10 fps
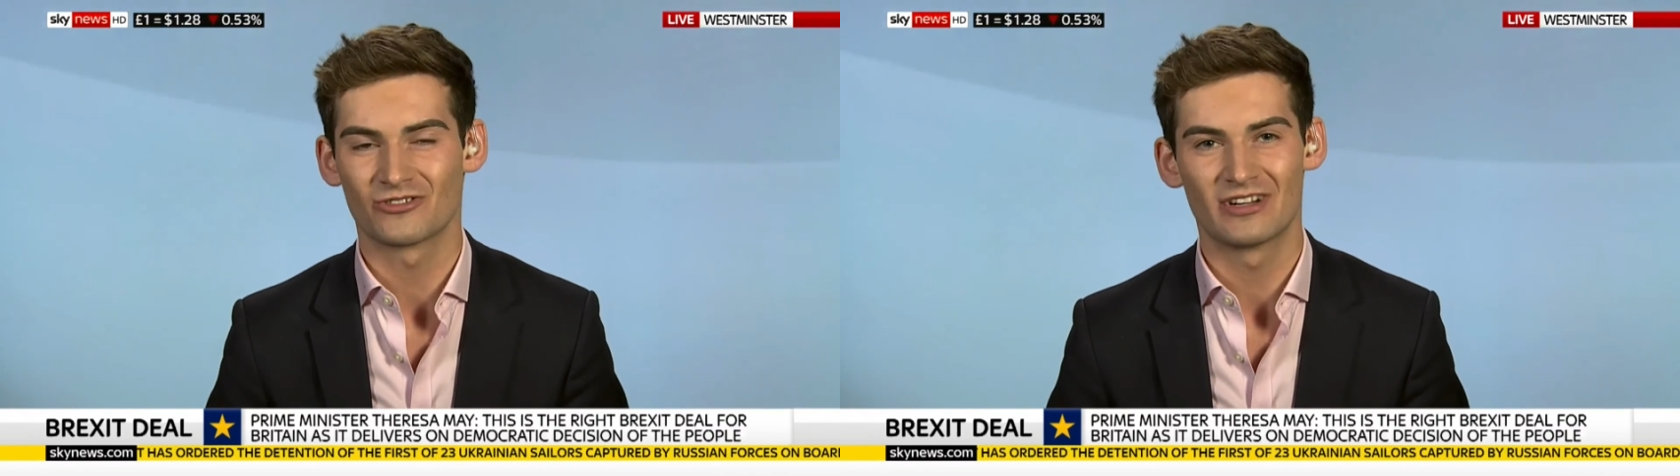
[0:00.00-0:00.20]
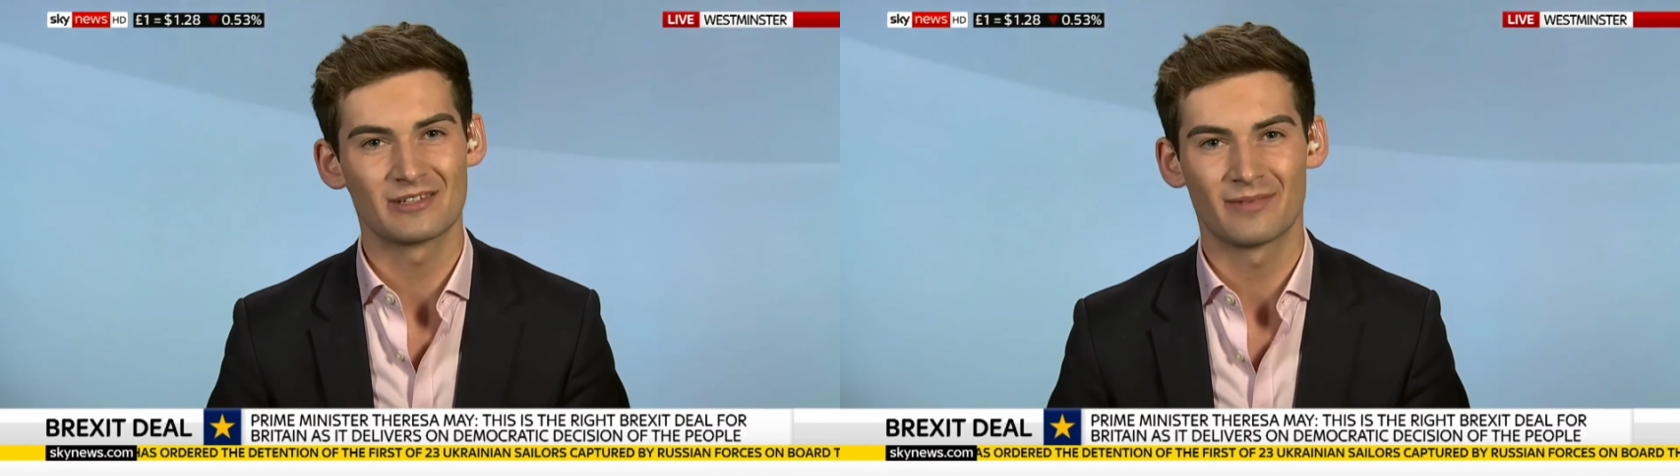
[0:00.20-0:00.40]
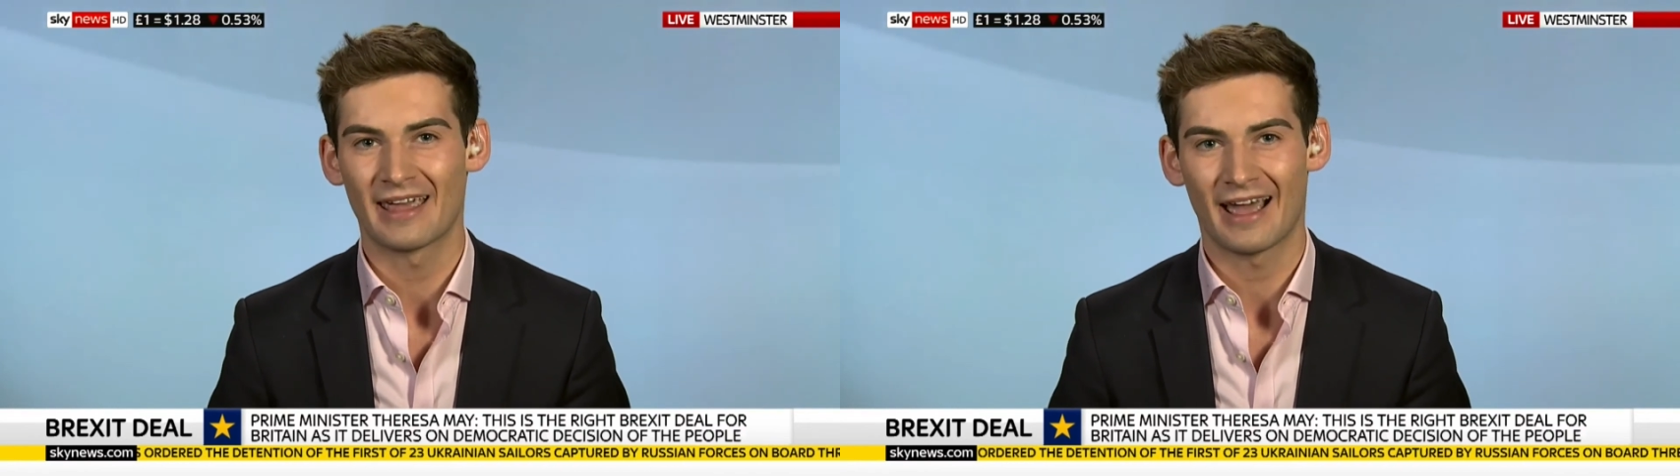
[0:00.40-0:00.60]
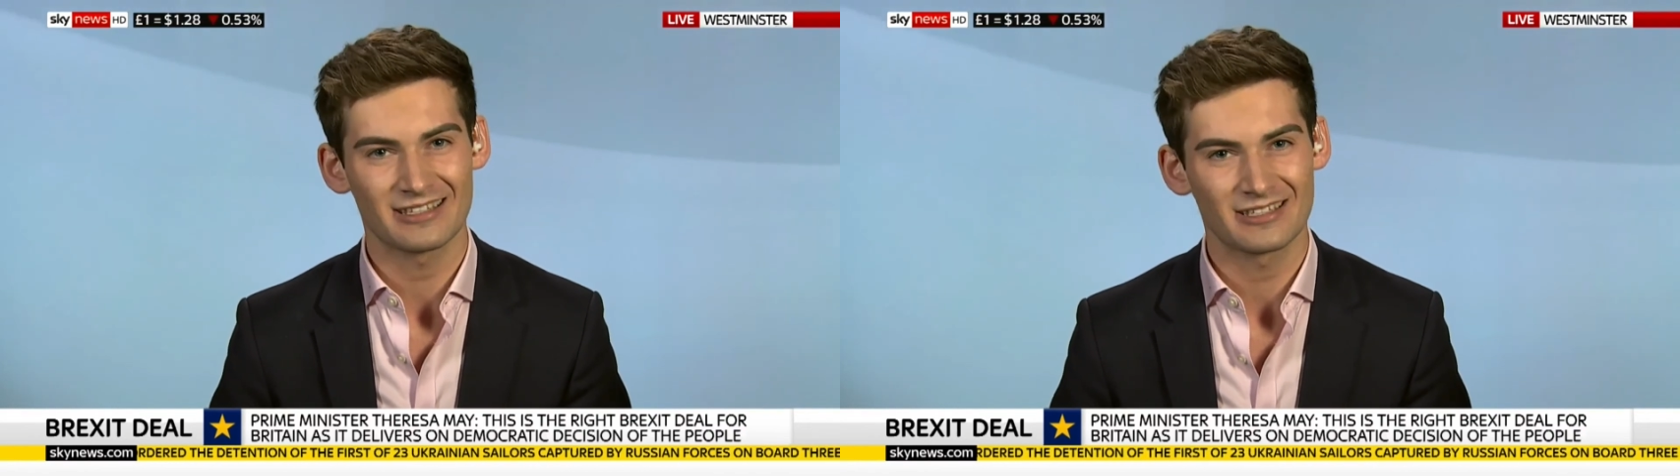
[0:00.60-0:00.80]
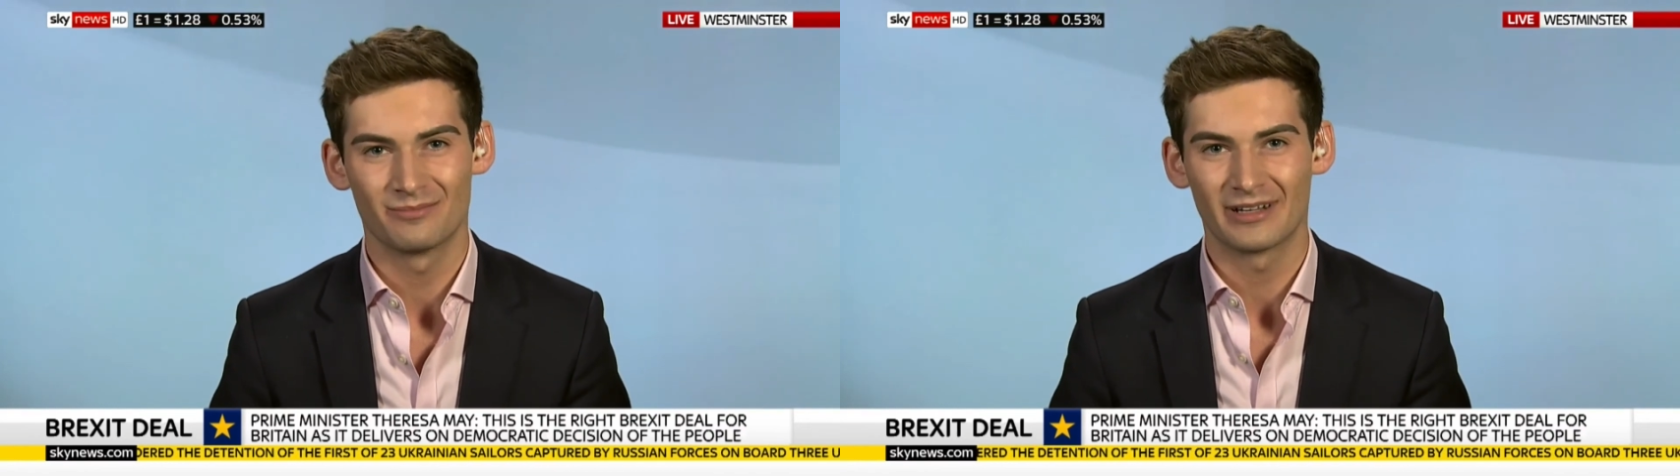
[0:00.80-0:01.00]
Theresa May
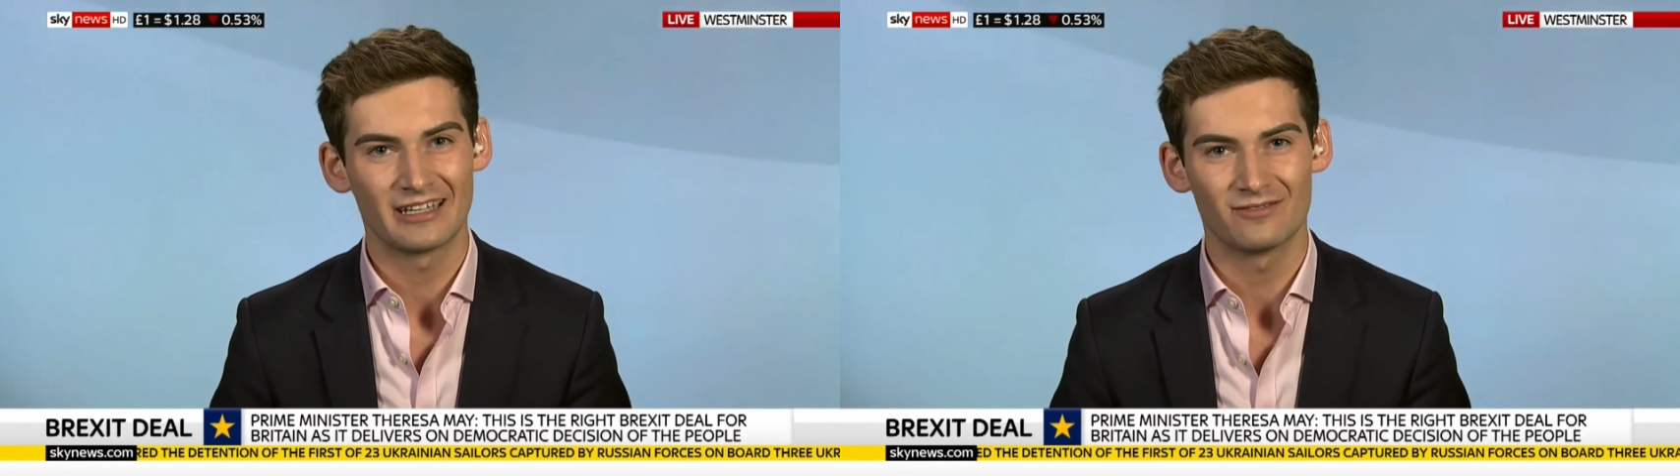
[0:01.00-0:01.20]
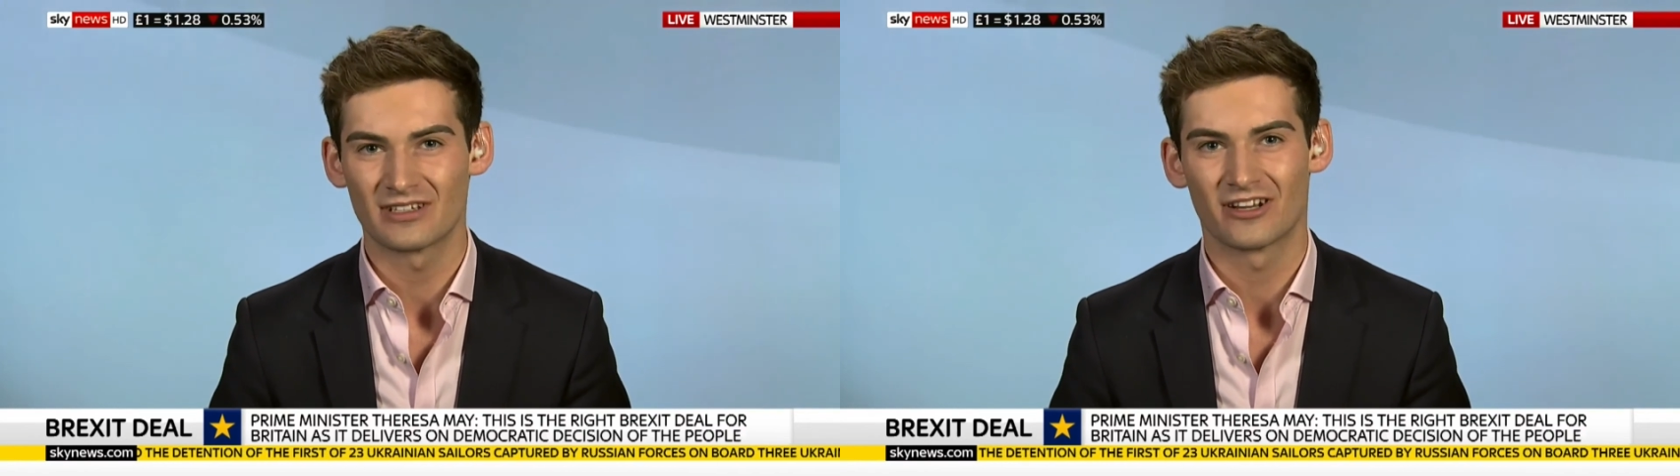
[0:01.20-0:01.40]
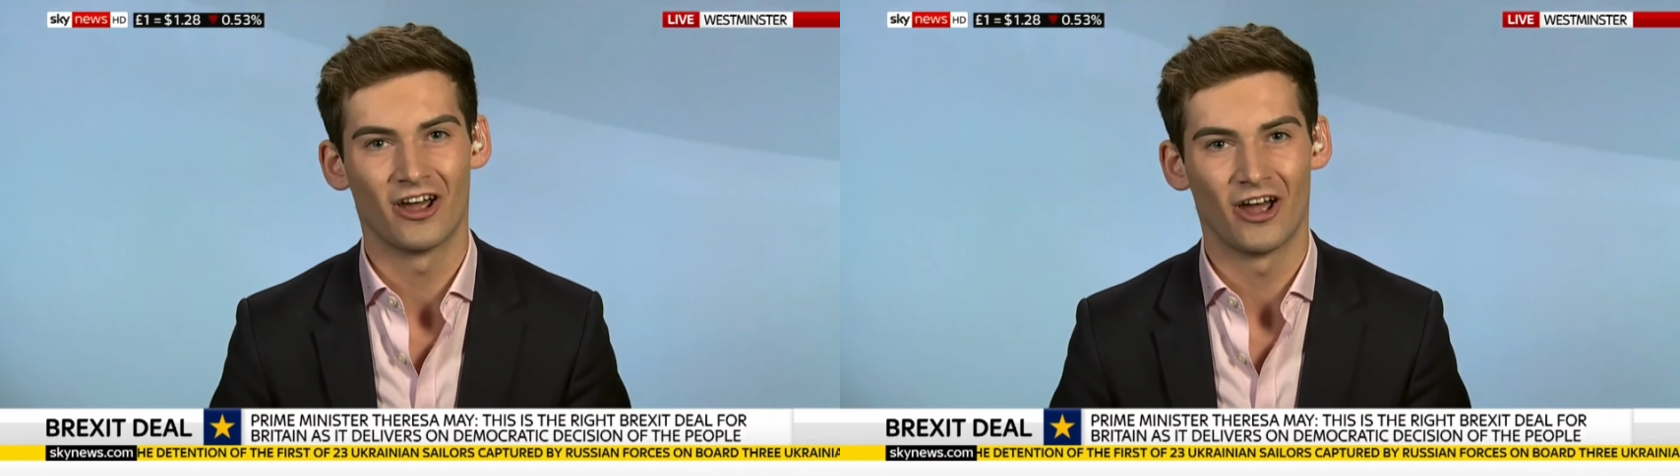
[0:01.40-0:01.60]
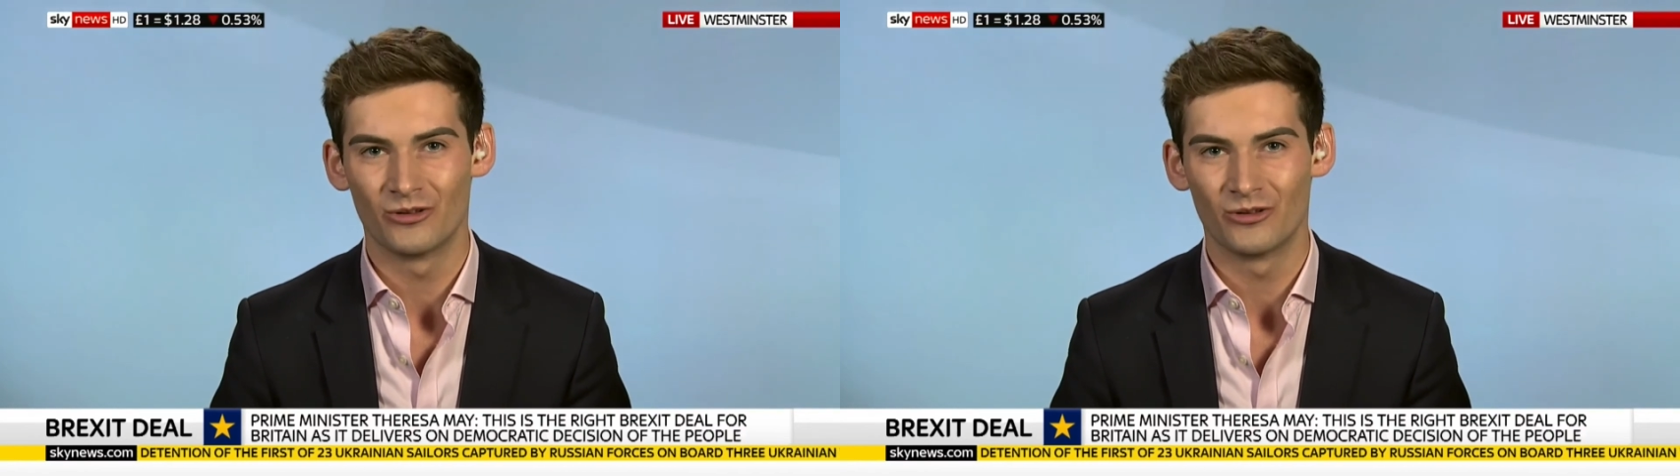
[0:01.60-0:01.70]
hasn't believed in her